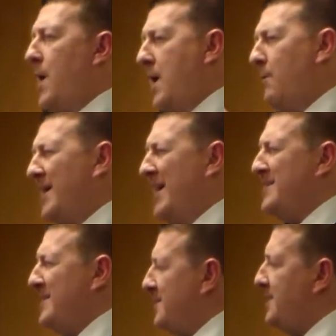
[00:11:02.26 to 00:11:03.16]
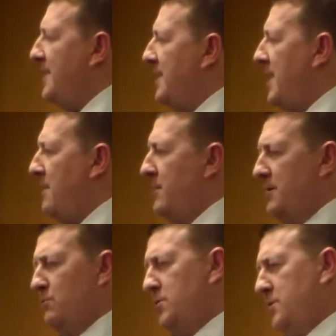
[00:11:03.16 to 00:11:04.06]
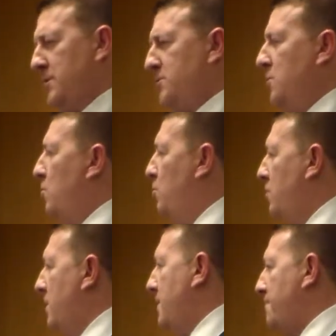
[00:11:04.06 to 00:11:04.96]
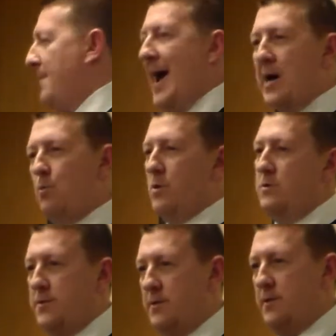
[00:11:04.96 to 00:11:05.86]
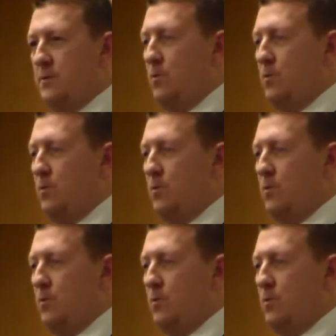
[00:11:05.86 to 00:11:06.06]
a while, I got to see how it was just so backwards.